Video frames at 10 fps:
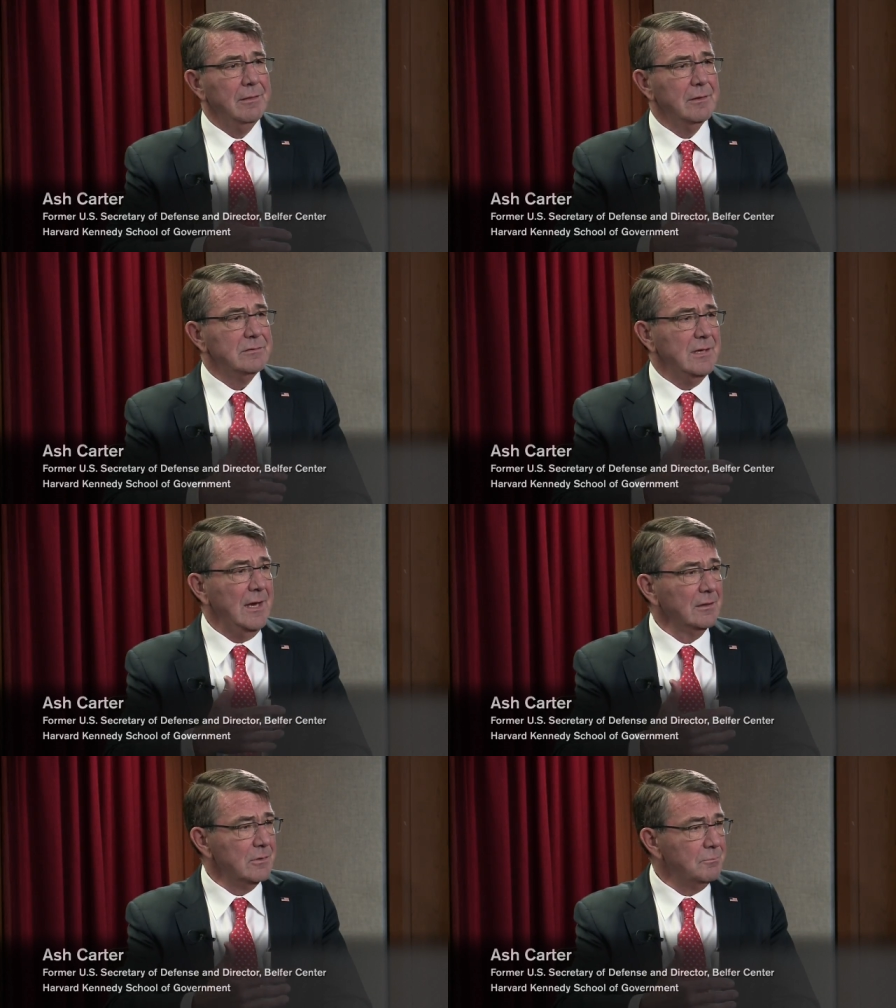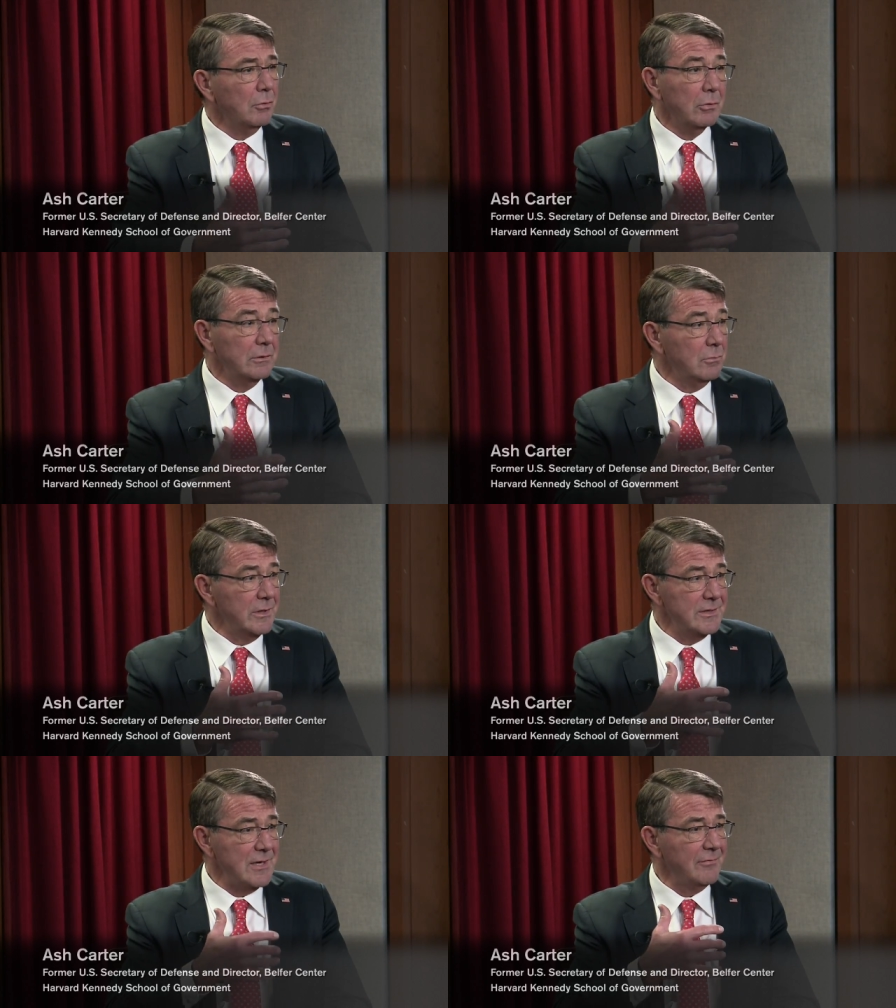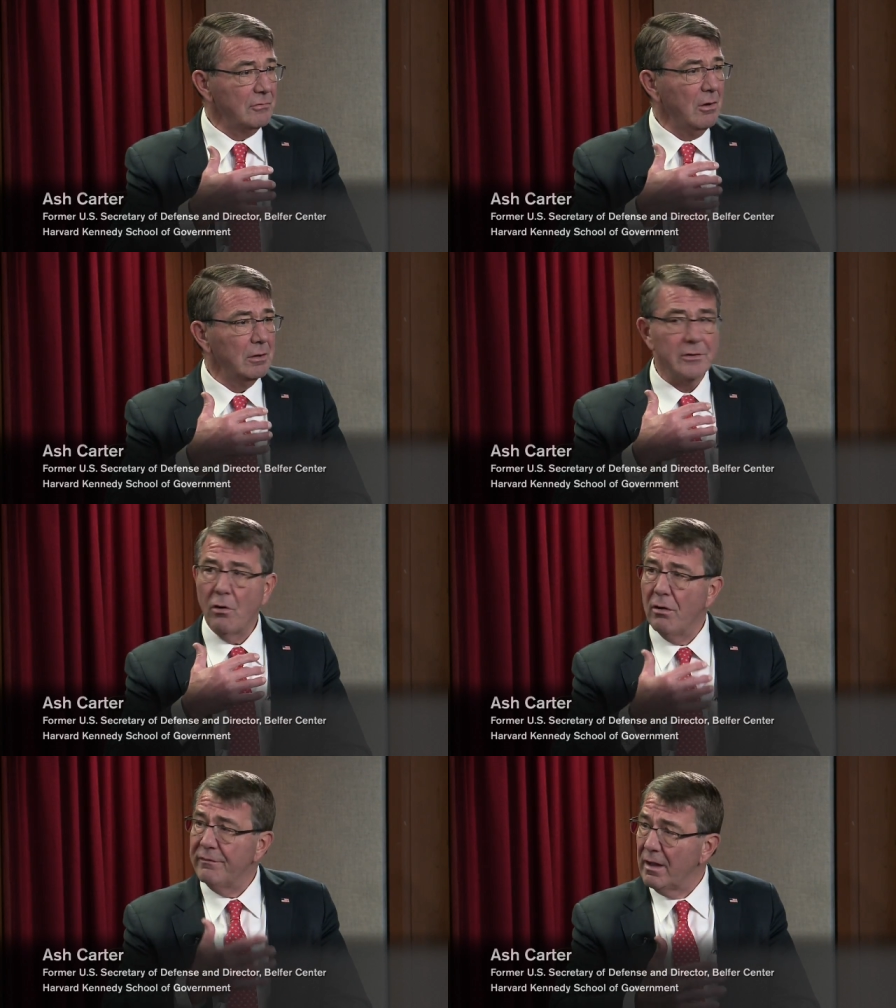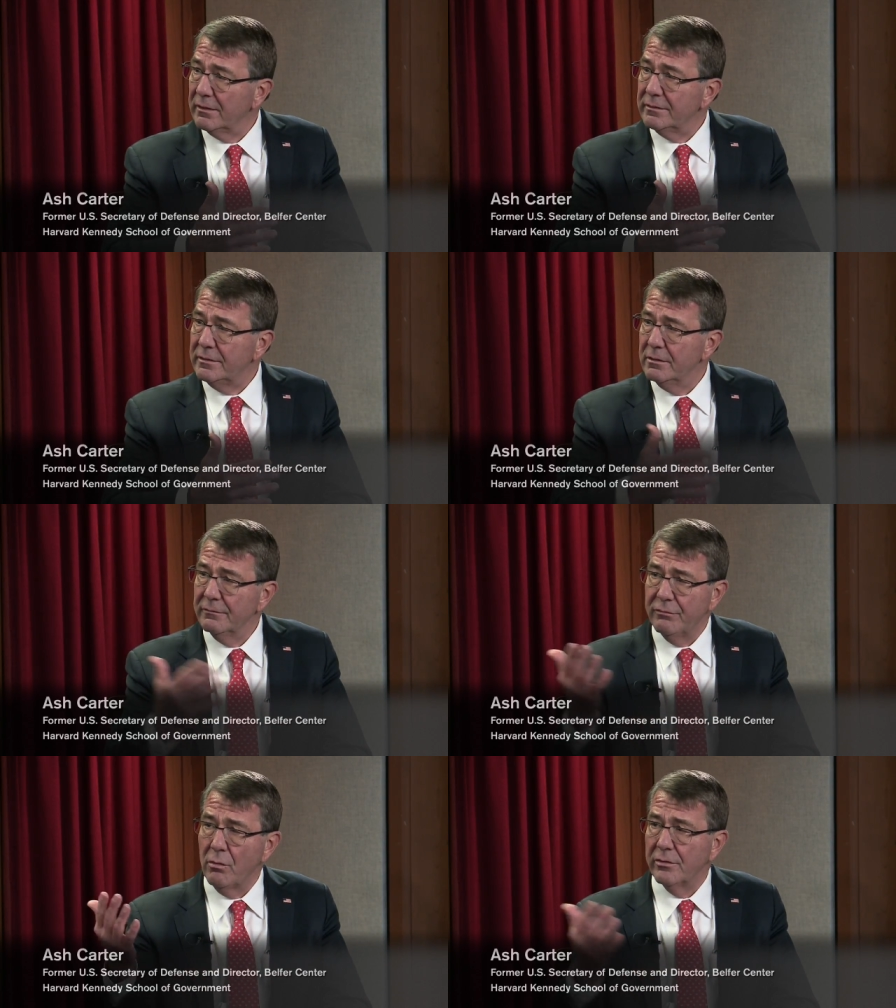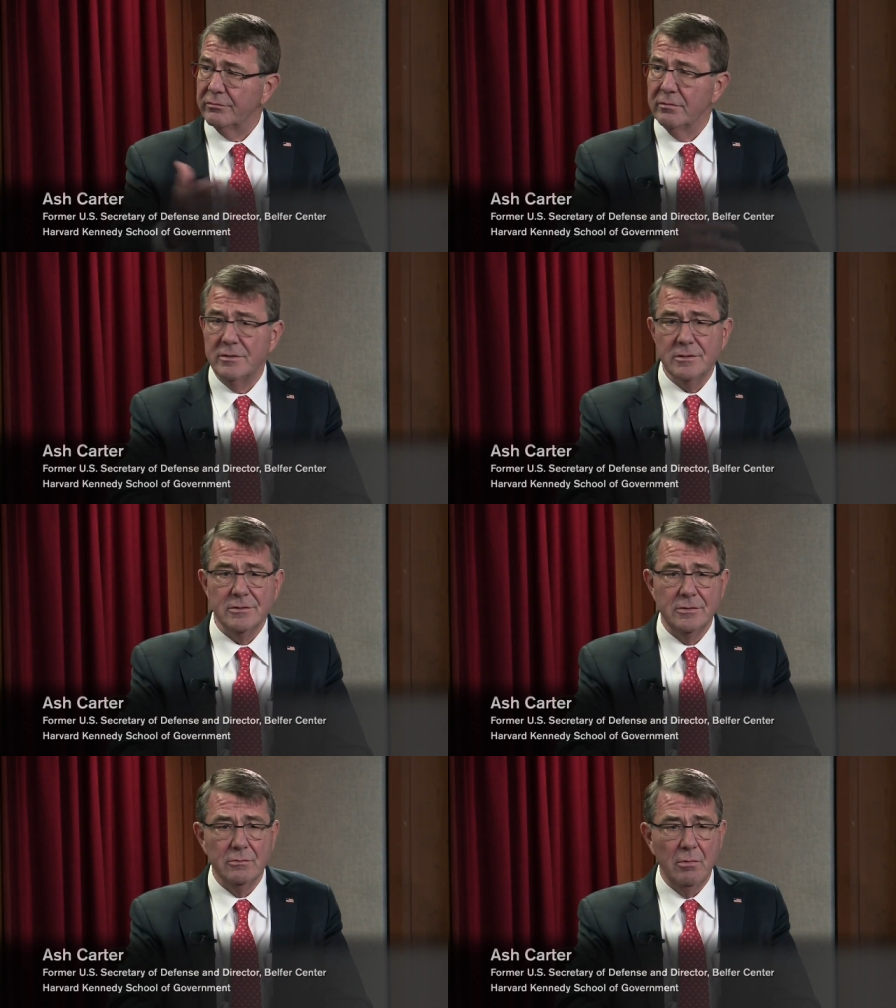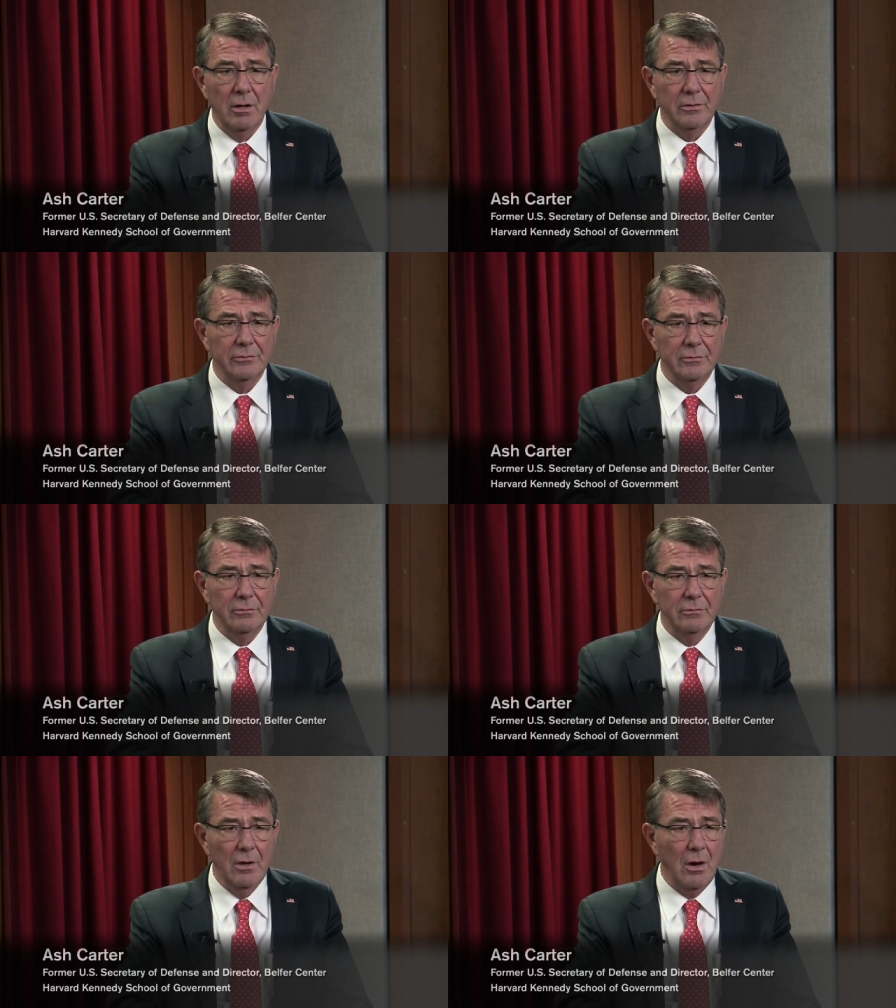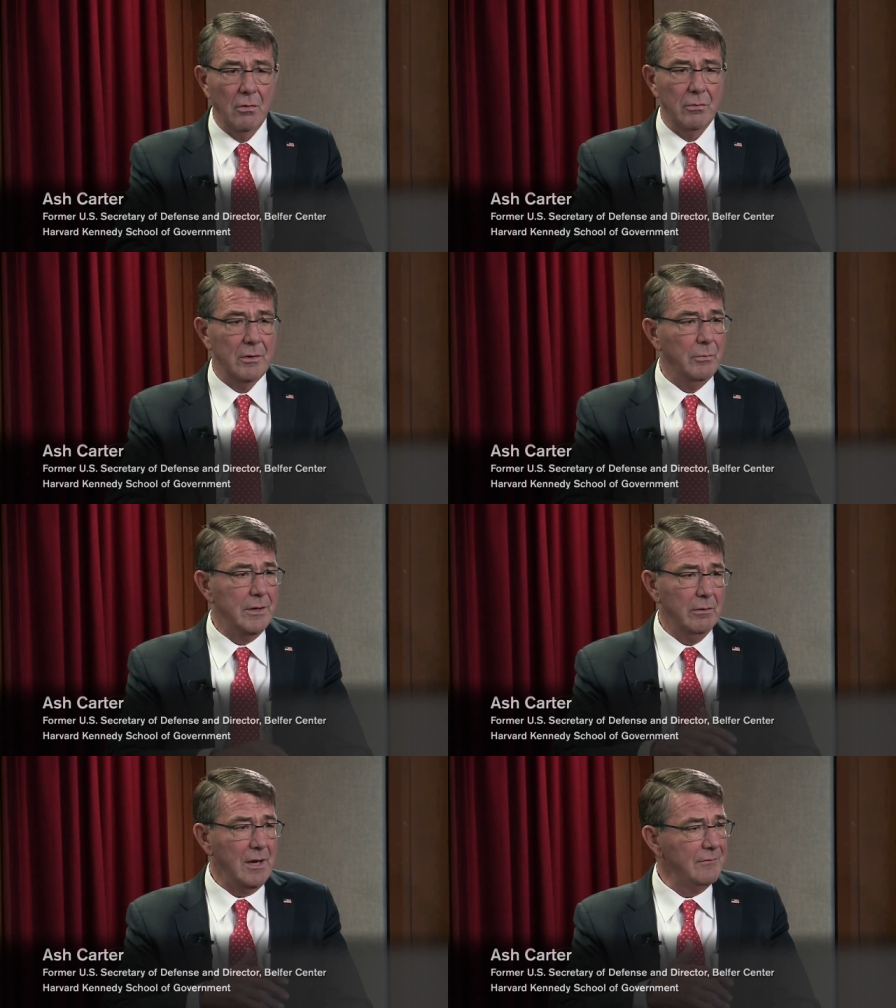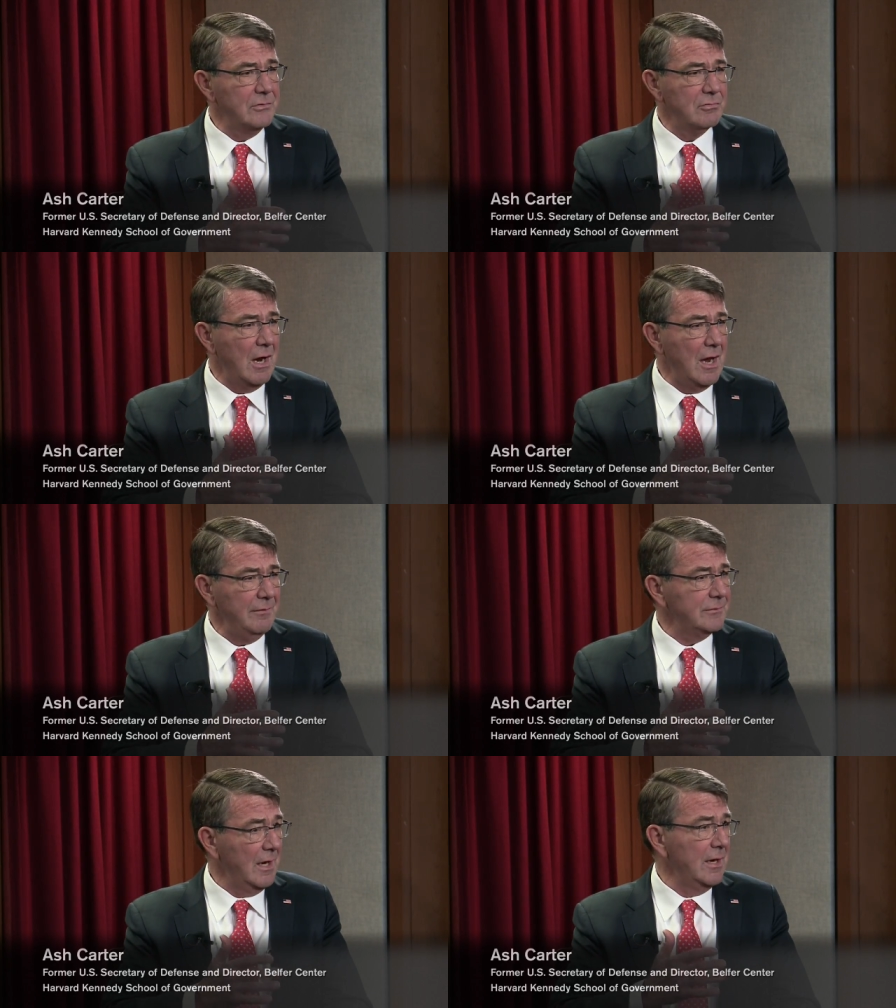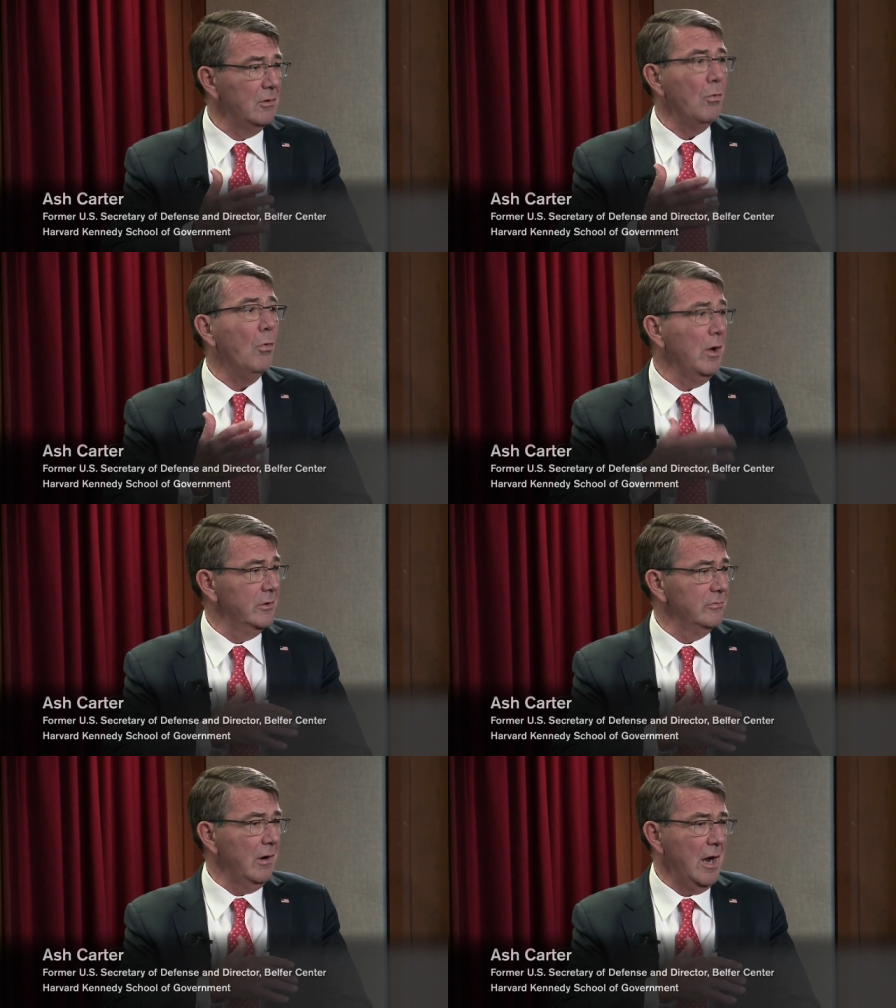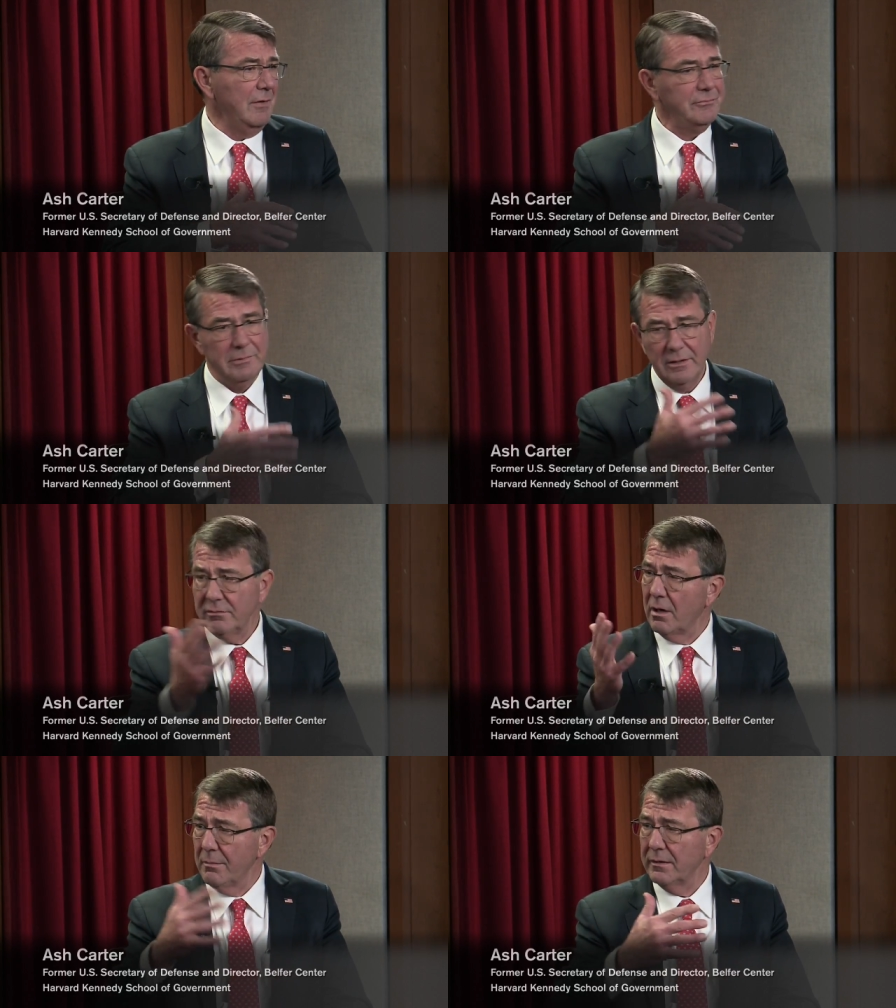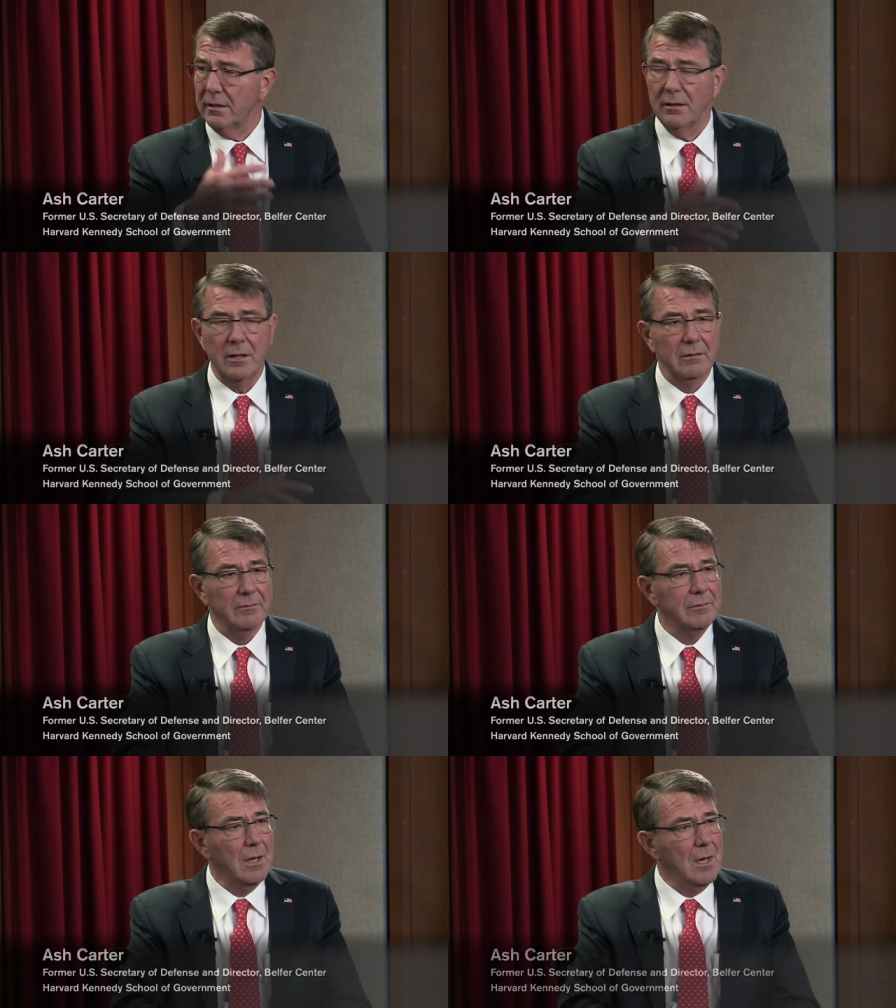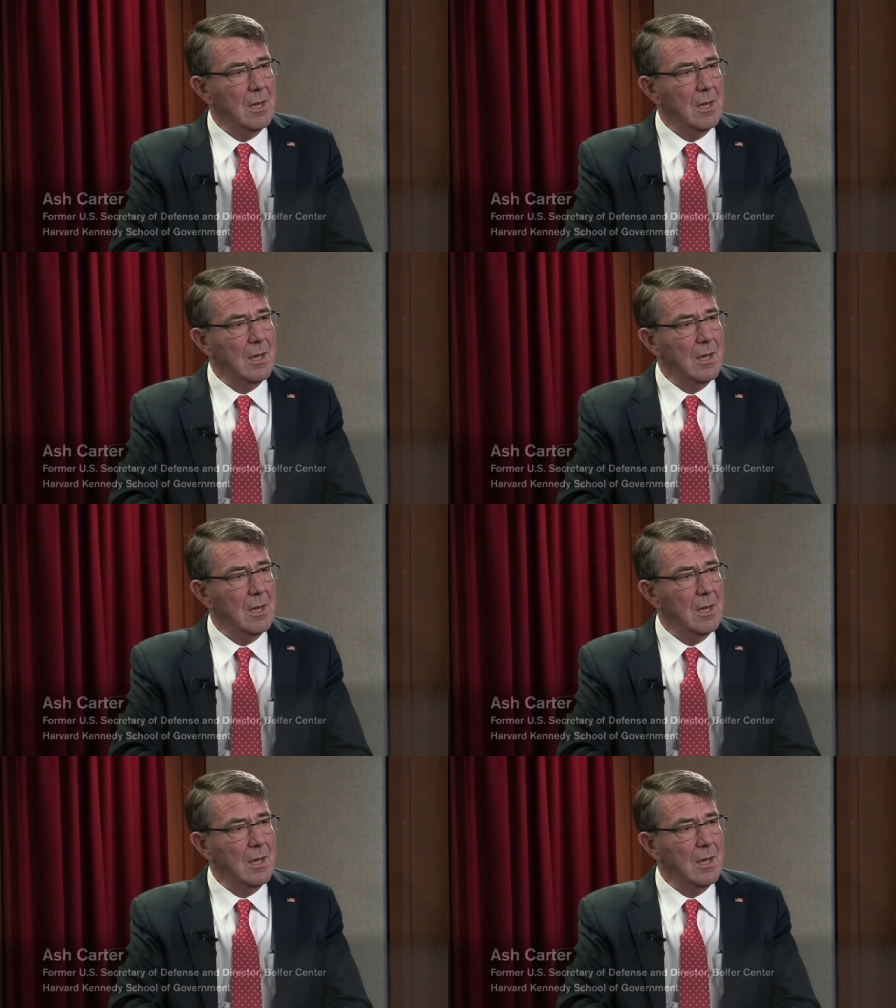the talent pool and what is, after all, an all volunteer force, Rich, as you well know. We don't have a draft. I don't want a draft. We can talk about that later.